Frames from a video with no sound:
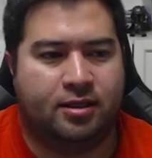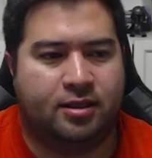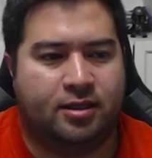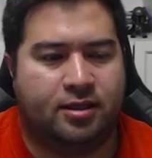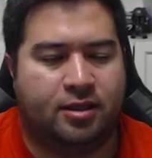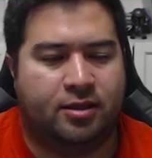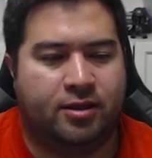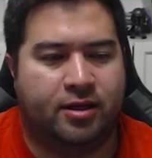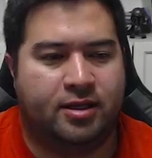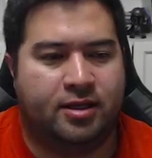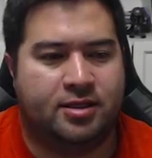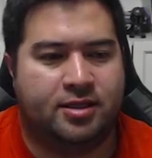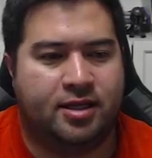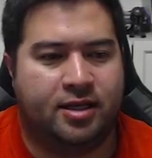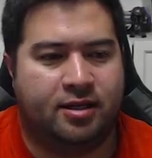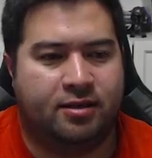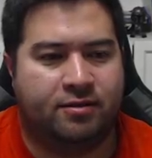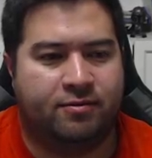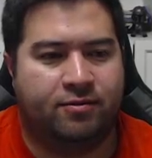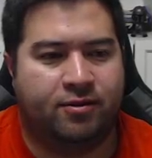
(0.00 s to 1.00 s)
ahead and say
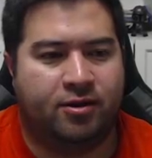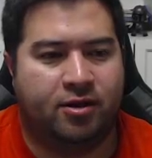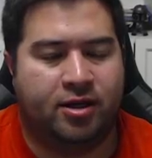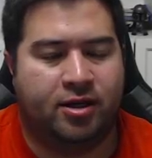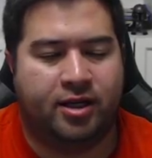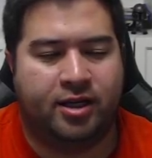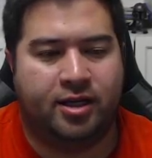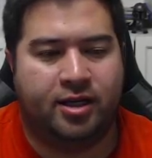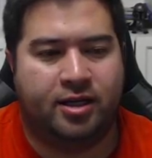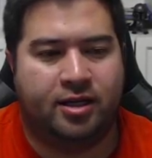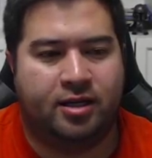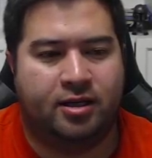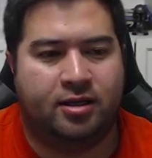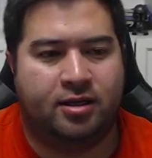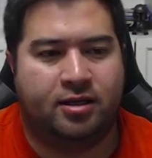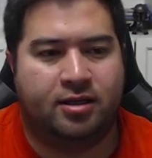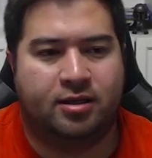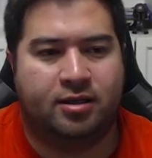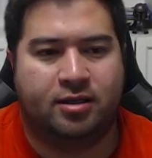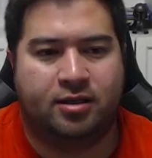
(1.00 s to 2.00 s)
converted
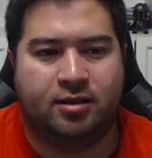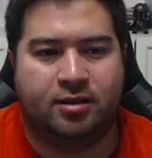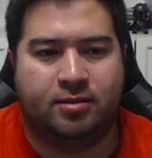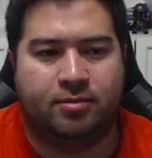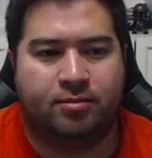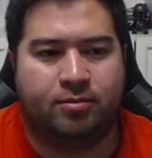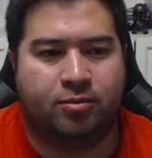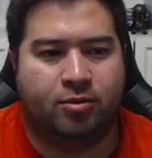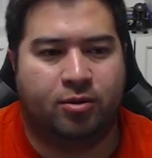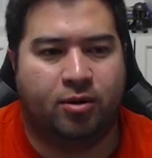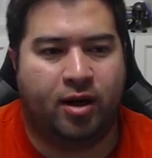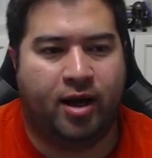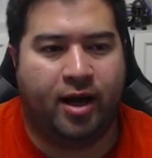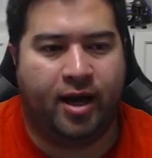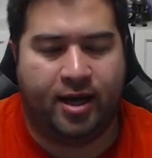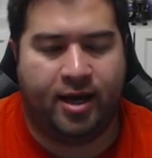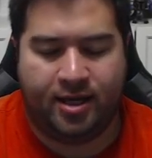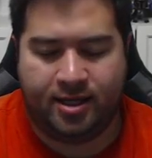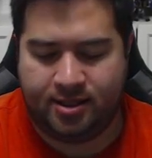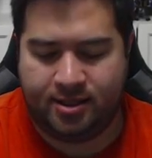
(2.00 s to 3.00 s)

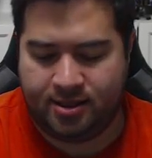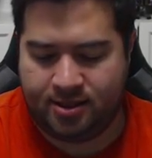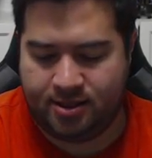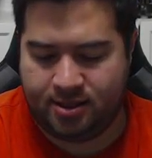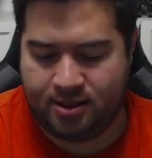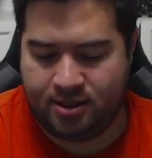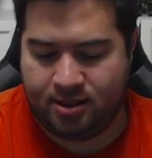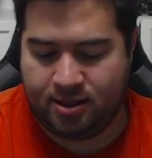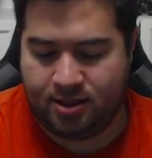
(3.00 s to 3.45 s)
price